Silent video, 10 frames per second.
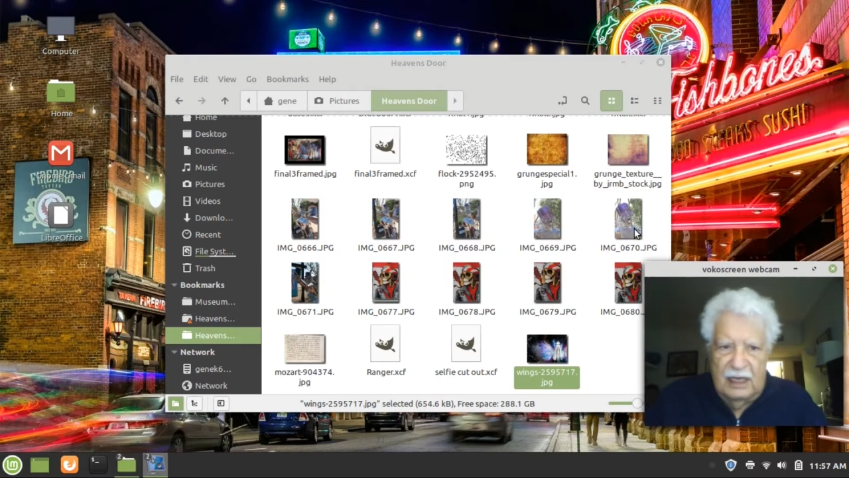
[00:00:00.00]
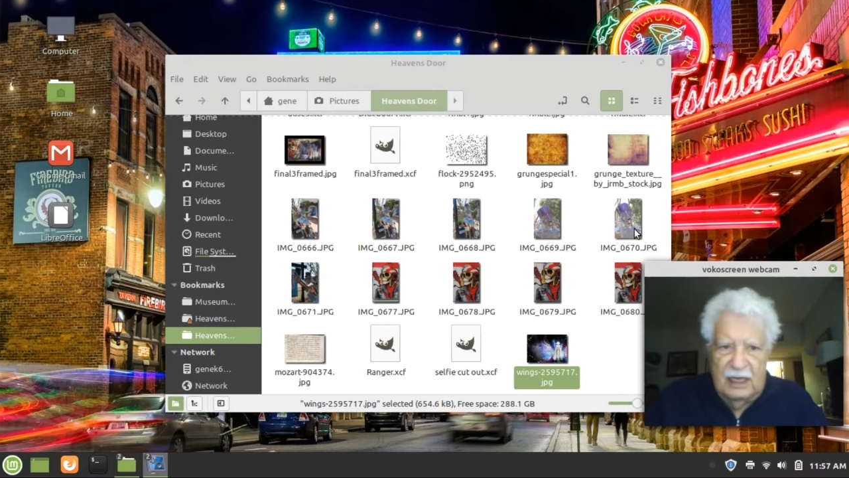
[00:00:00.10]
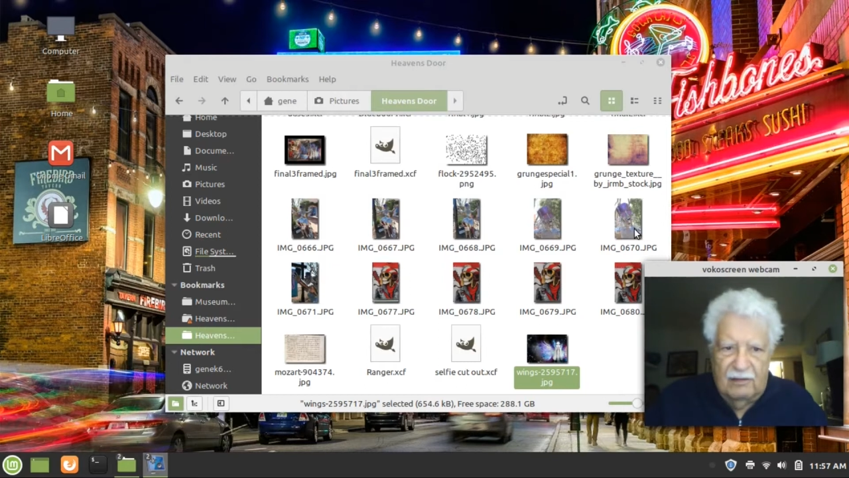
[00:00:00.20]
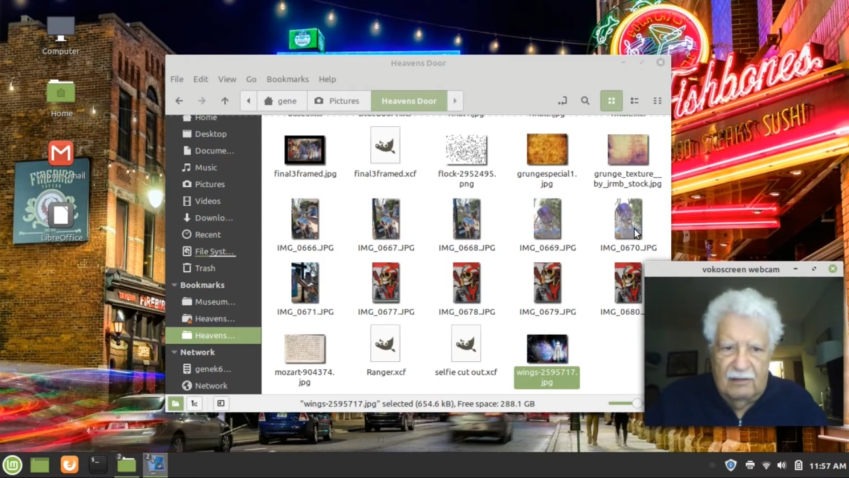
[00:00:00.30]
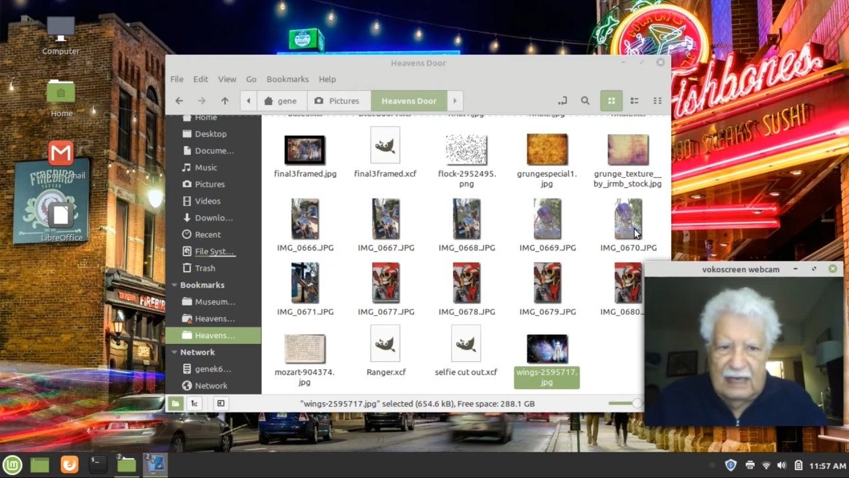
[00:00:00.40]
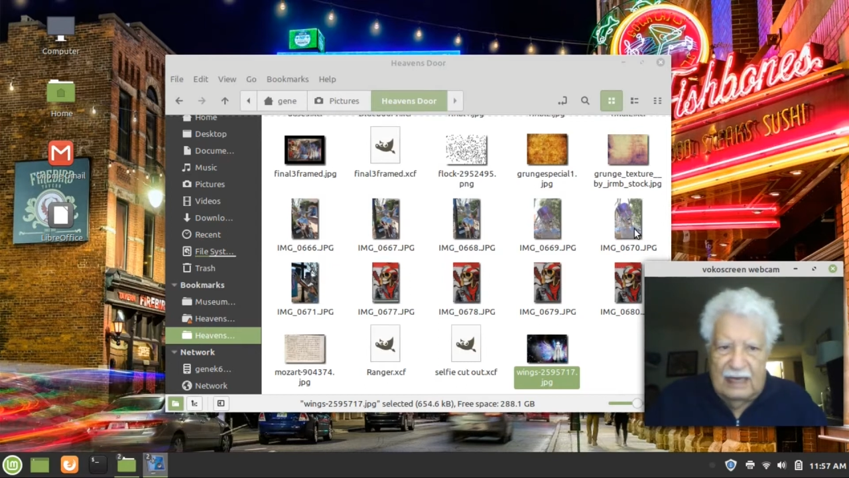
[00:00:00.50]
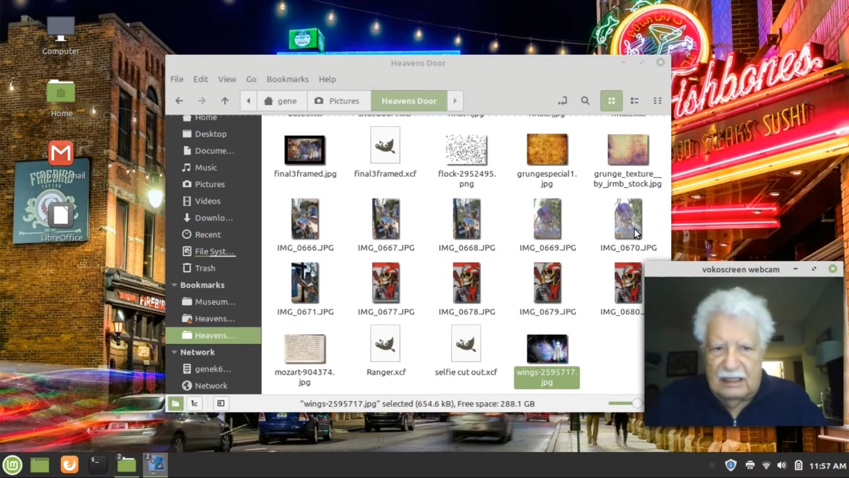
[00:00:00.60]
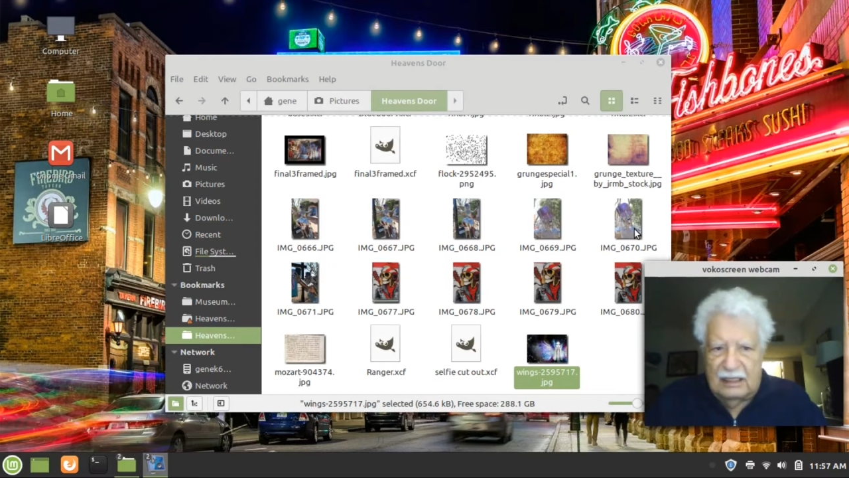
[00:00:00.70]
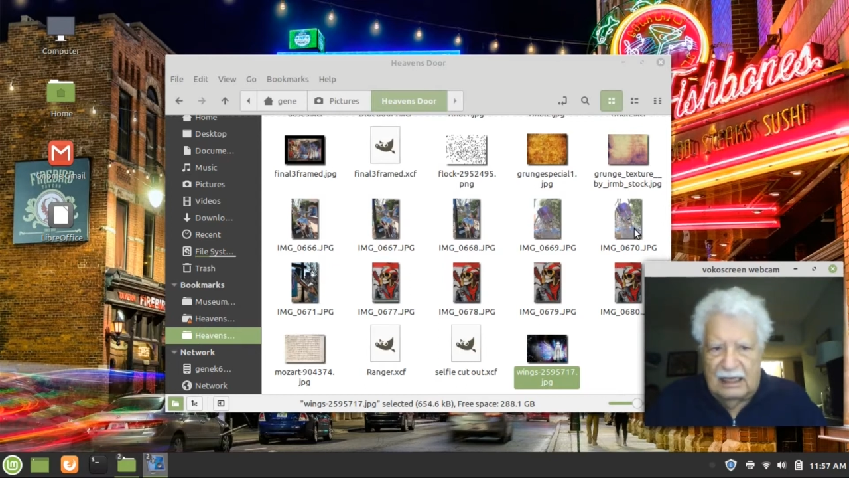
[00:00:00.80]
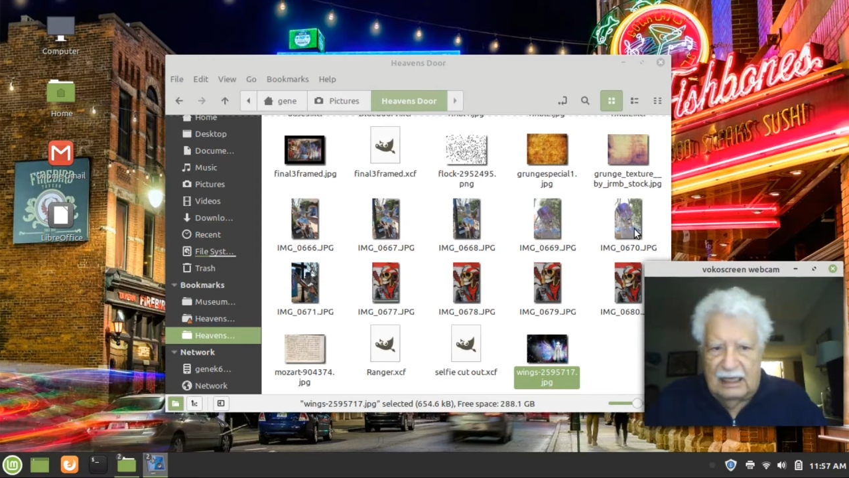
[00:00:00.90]
that
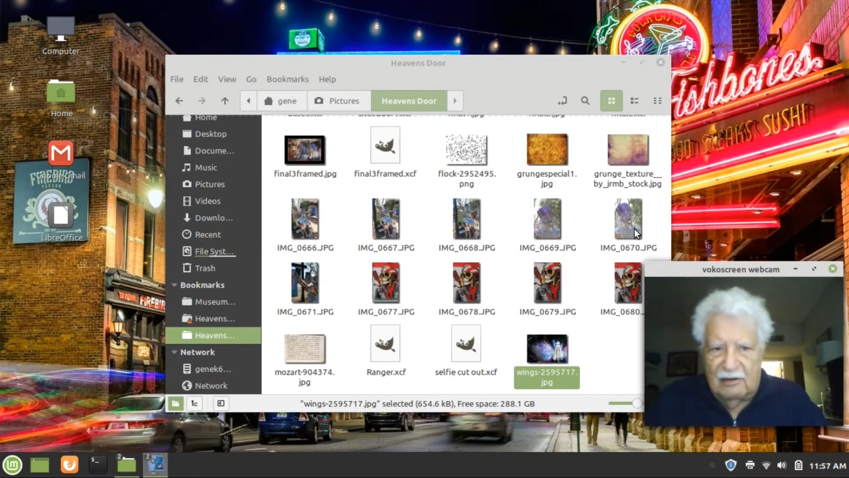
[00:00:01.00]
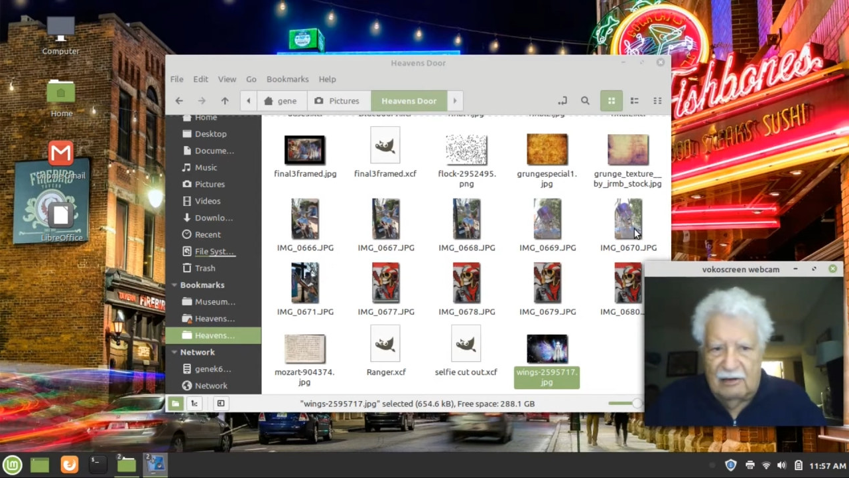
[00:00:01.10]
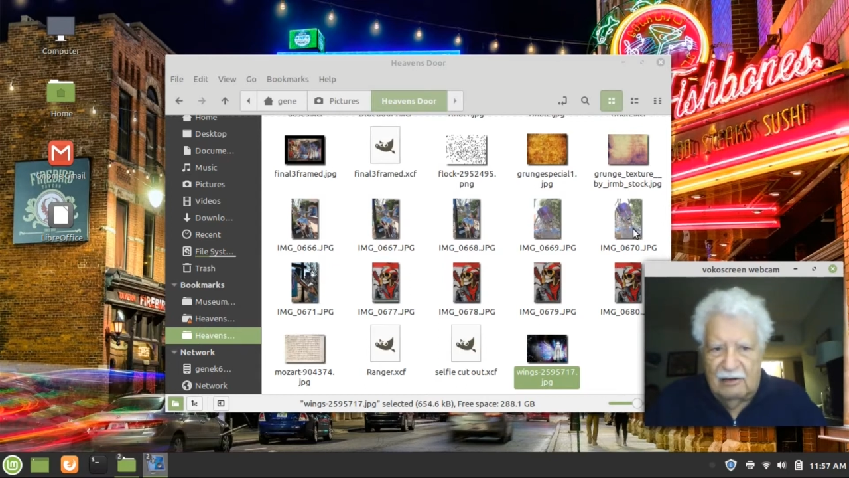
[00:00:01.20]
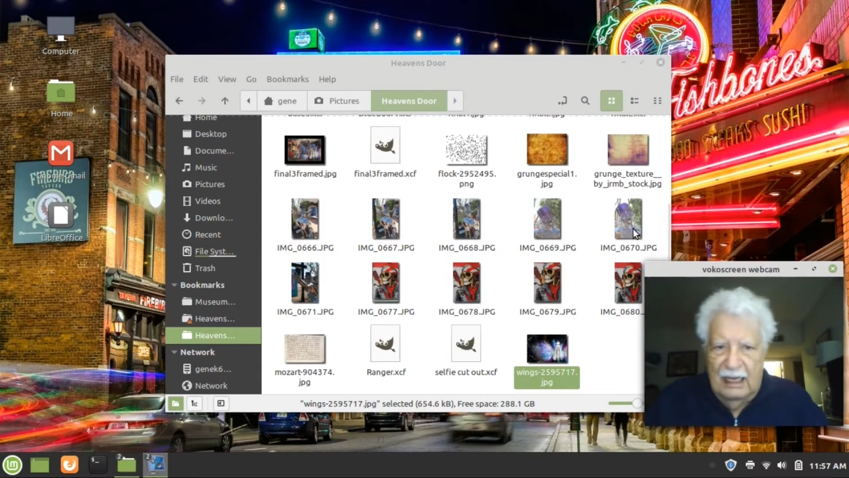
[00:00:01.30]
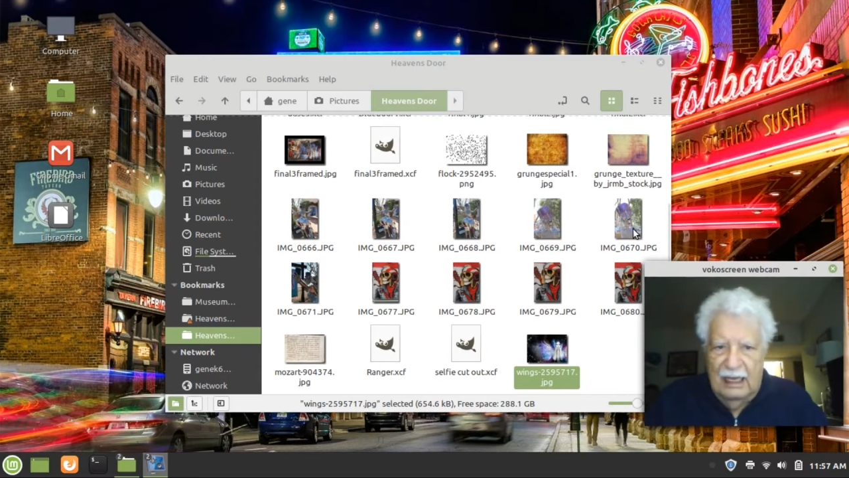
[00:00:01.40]
together and